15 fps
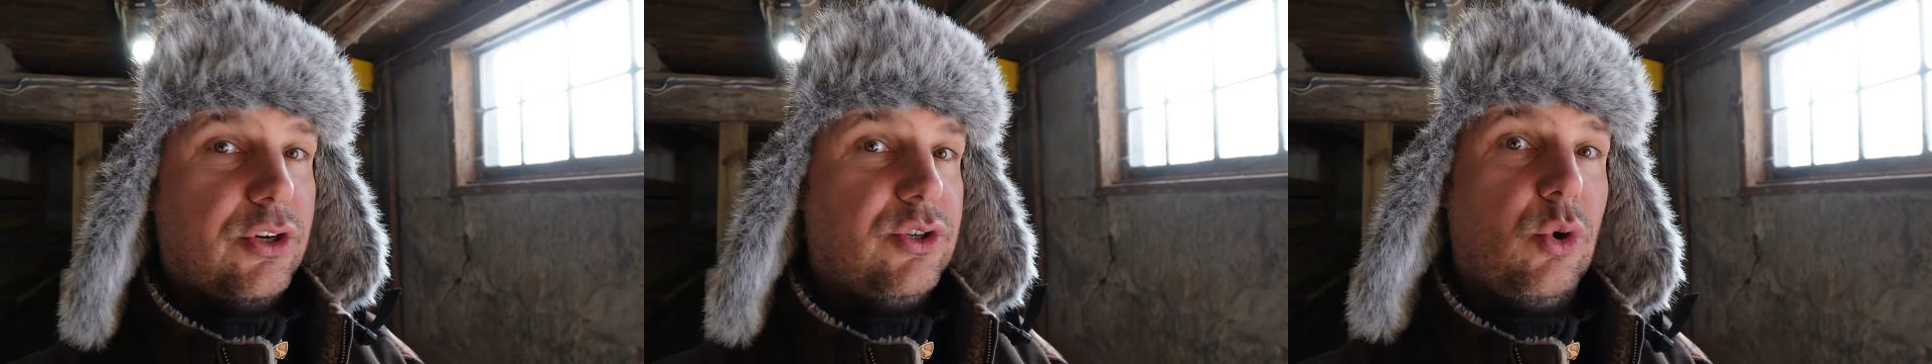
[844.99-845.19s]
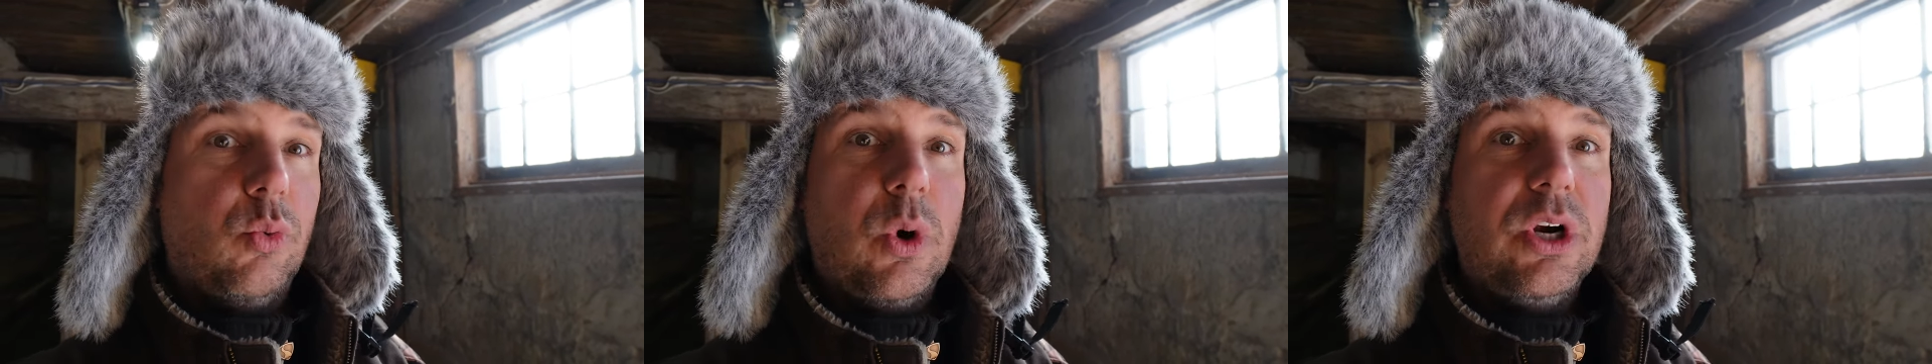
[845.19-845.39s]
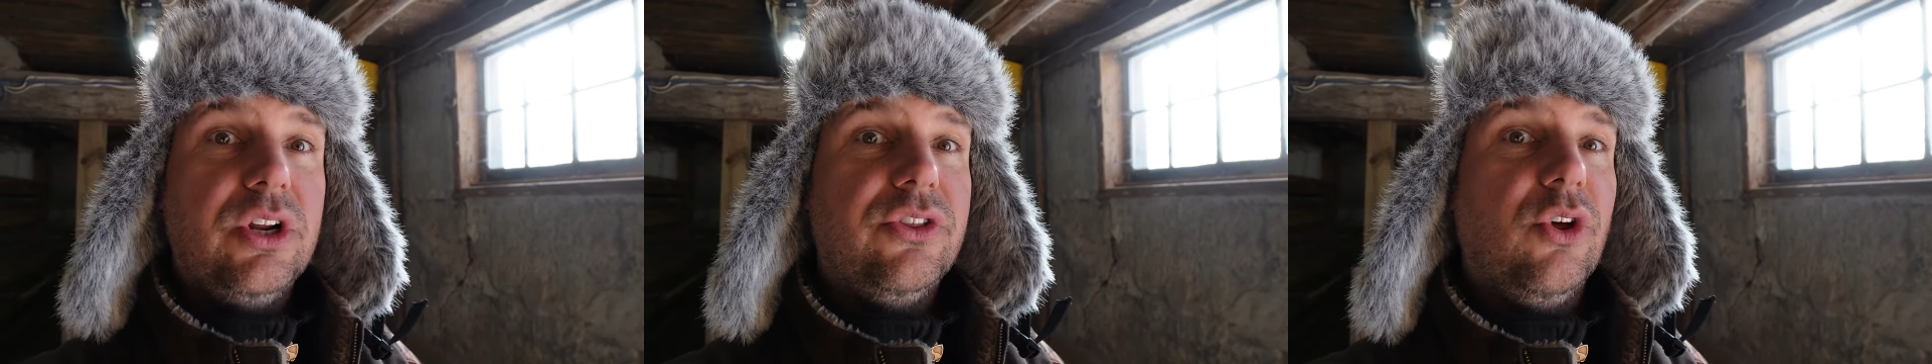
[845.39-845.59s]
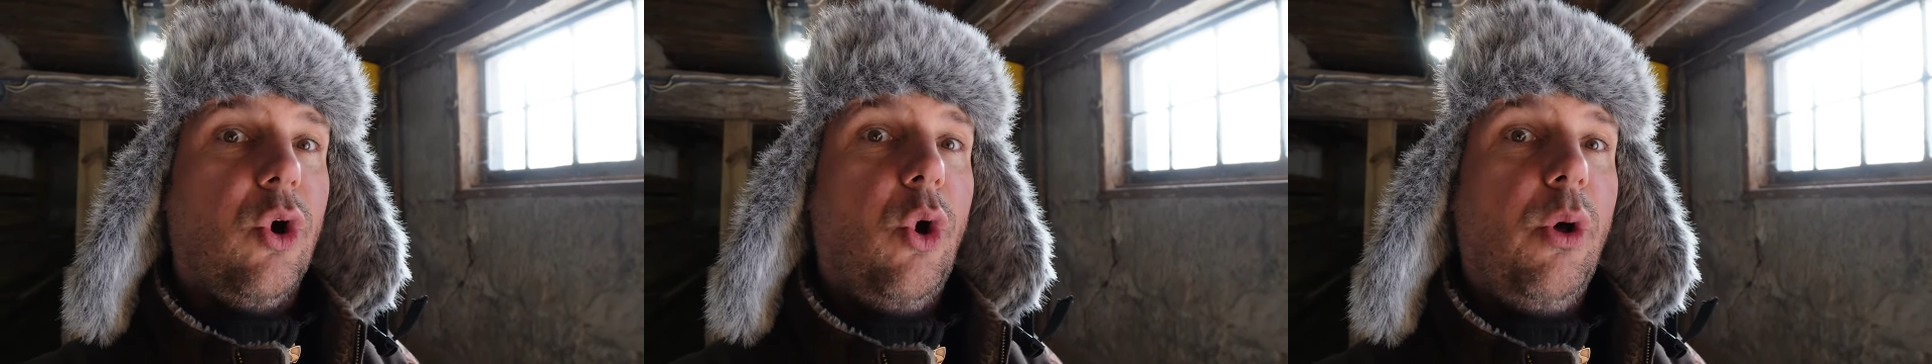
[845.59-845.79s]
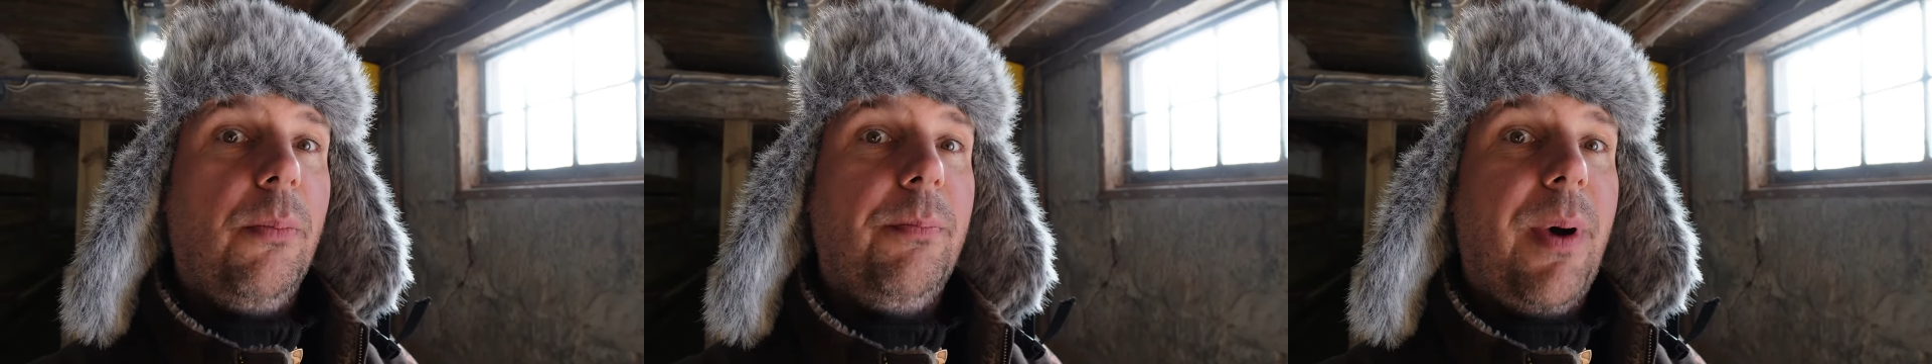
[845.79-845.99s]
So where did the
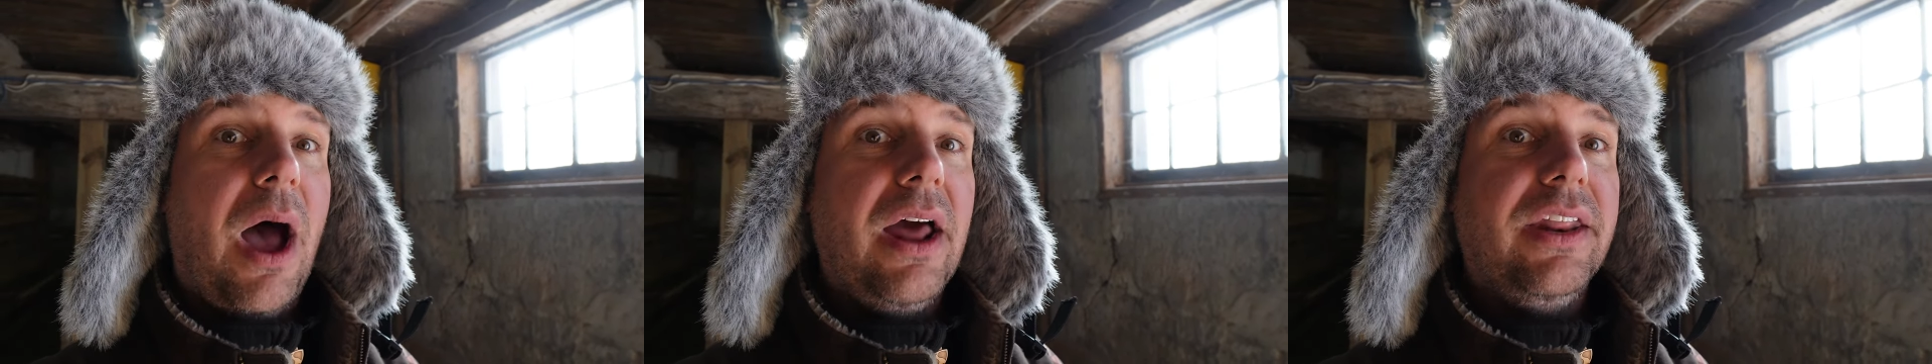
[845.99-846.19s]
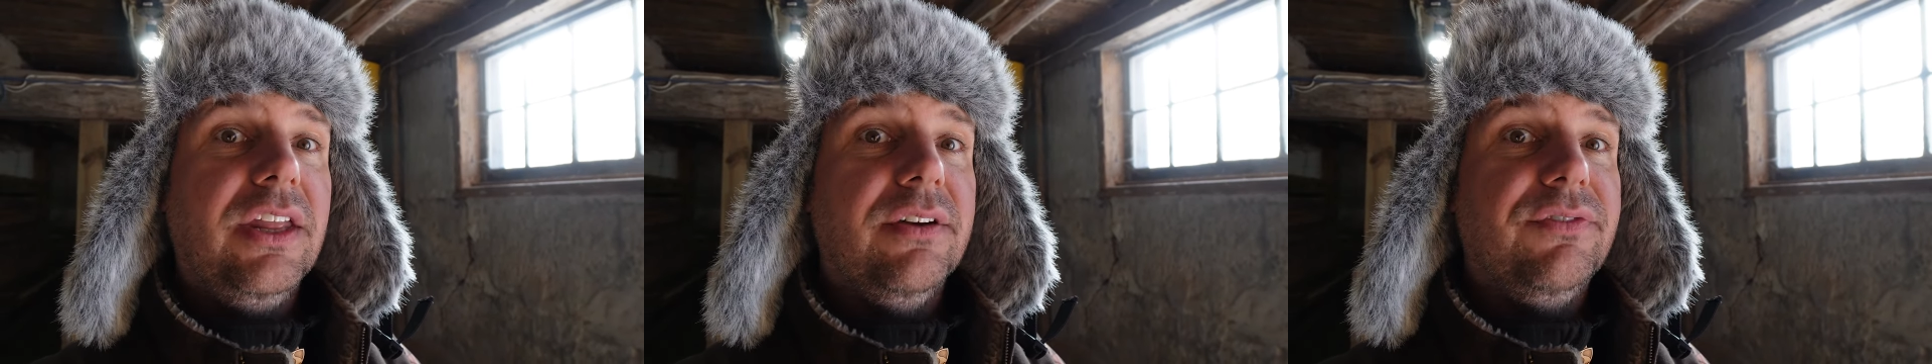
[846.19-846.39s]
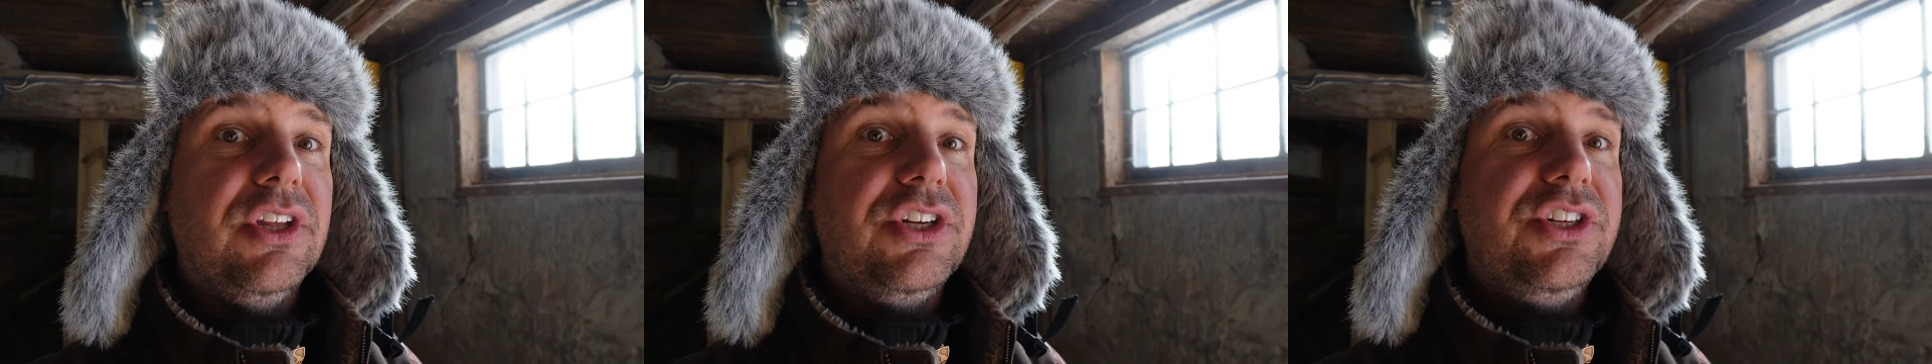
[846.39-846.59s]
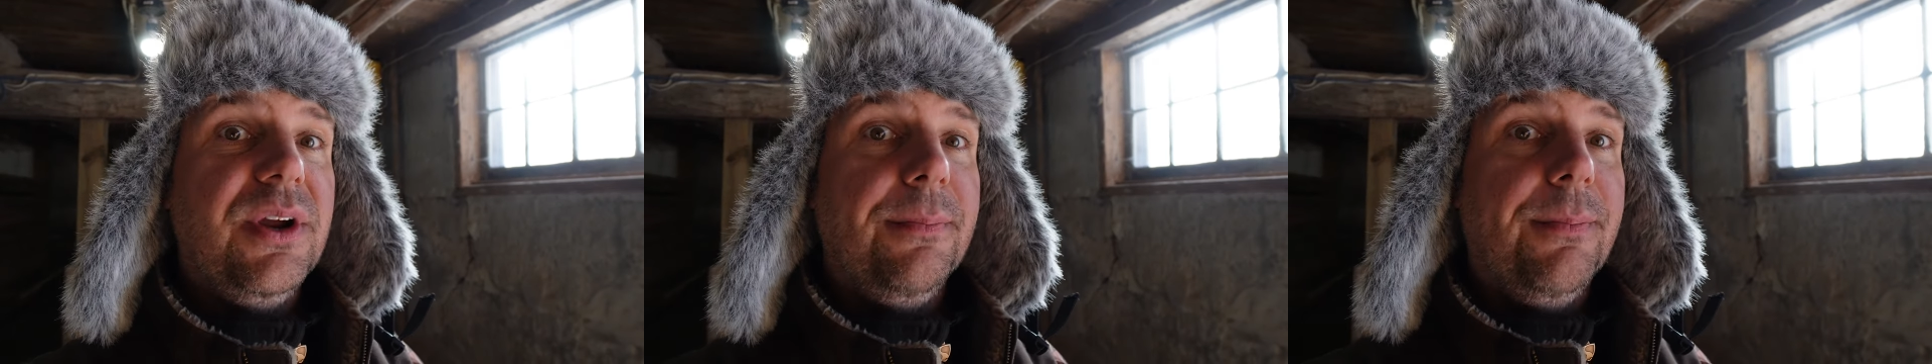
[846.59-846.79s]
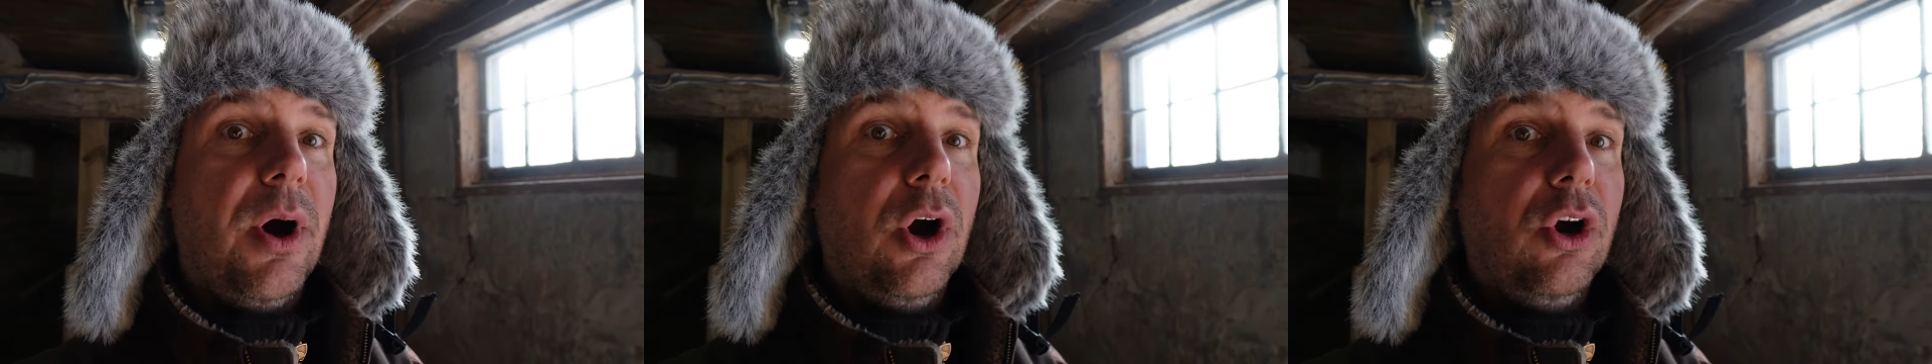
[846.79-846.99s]
whole body of the
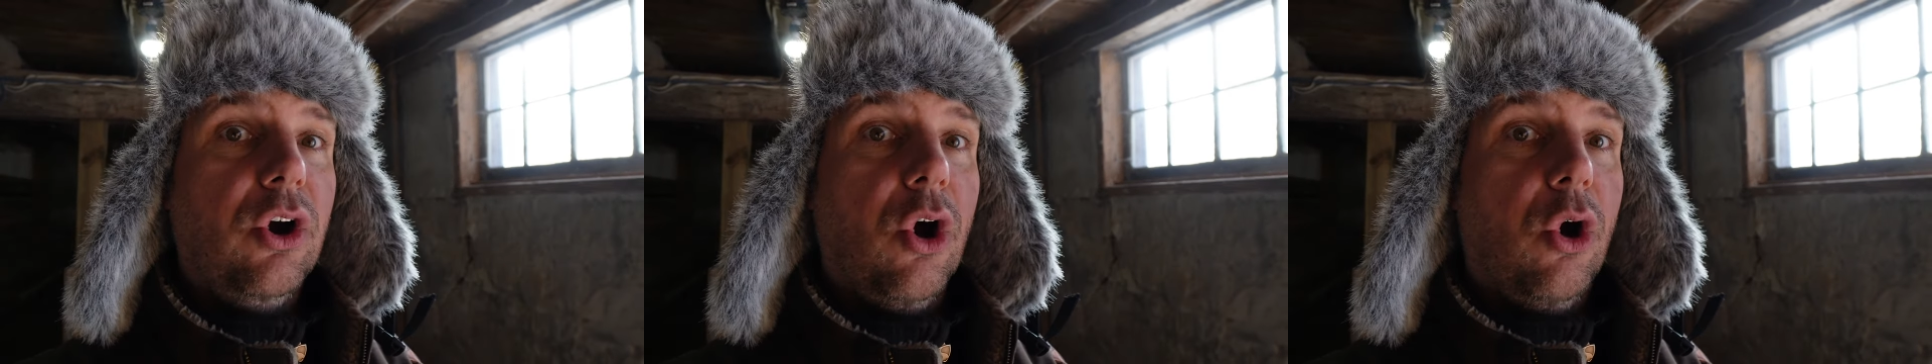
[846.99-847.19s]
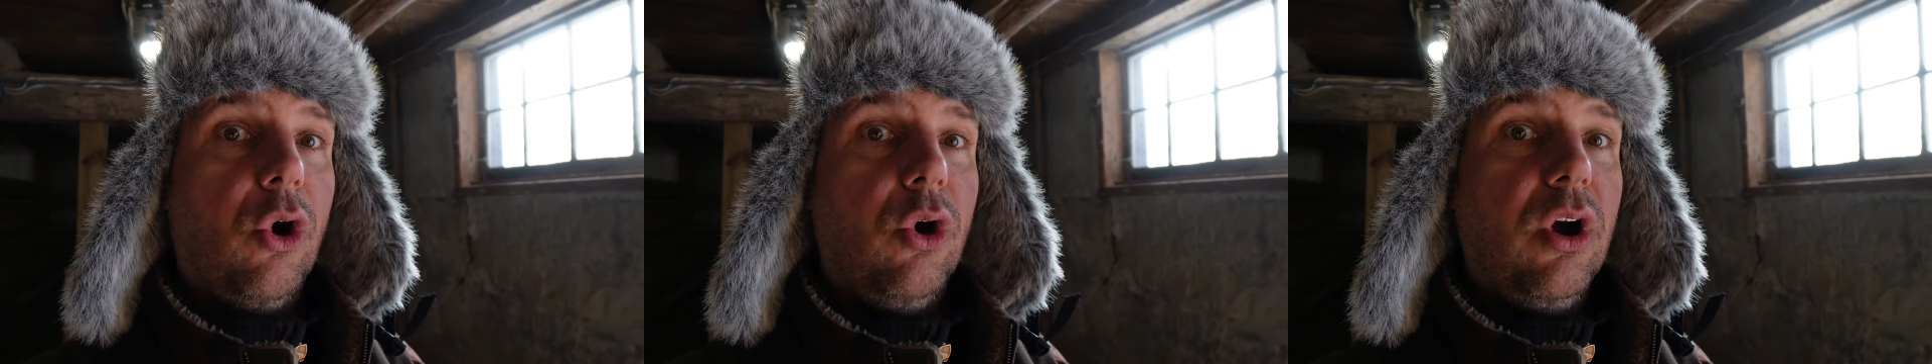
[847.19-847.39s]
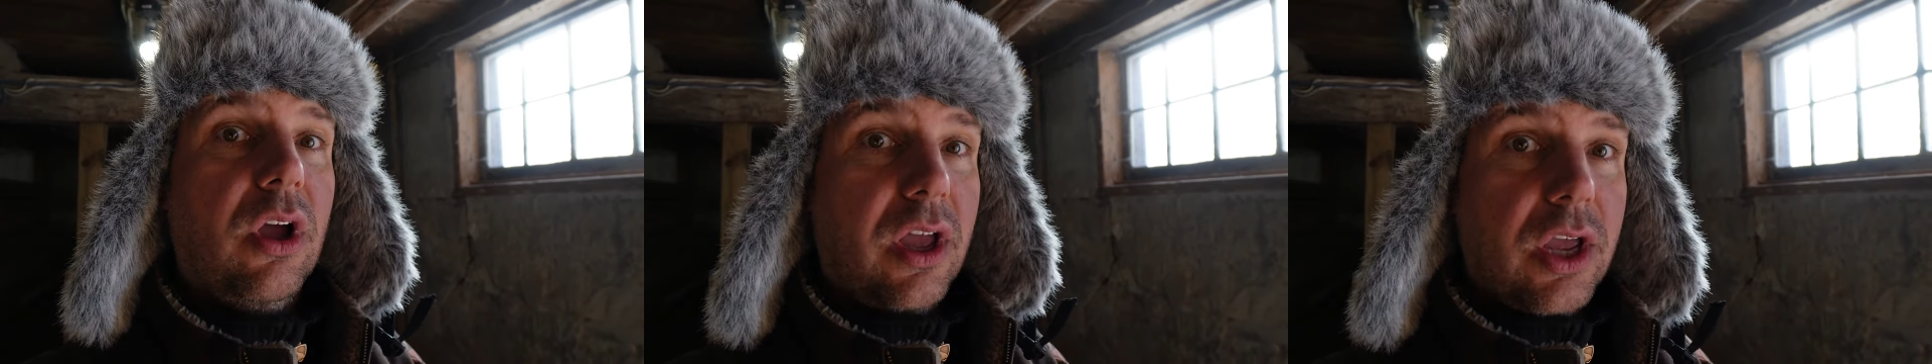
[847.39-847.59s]
chipmunk go?